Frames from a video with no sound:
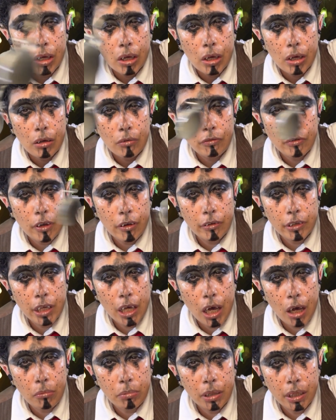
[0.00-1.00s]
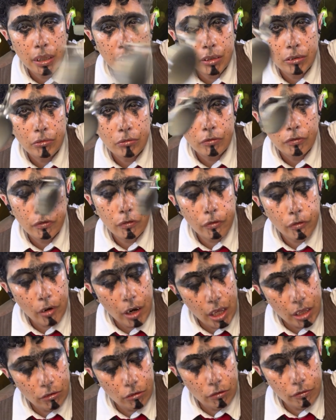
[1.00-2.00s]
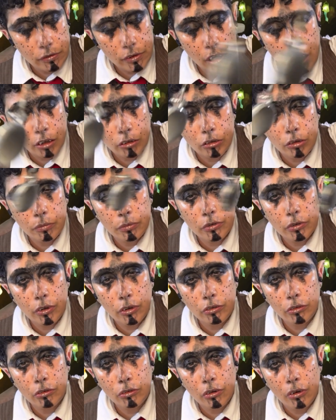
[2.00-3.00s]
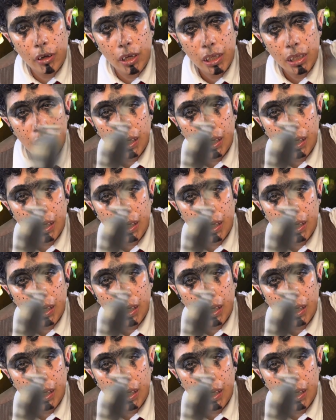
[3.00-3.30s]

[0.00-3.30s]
Fairy Goblin, friend of Dr. Sirjoy.